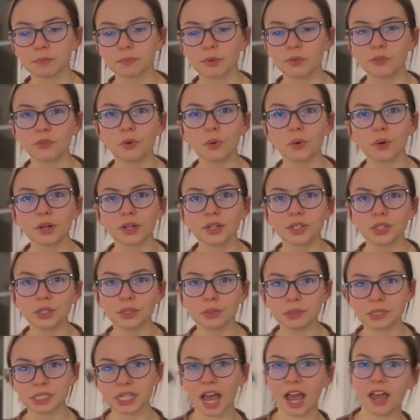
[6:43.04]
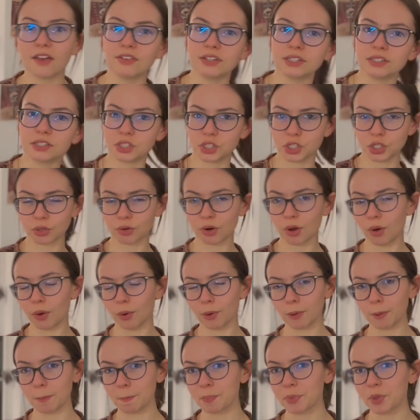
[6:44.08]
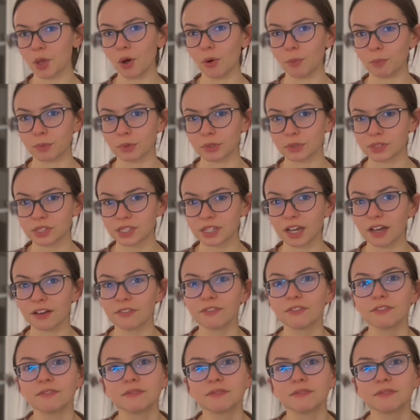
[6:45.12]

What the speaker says: before you dive into your own homebrew stuff.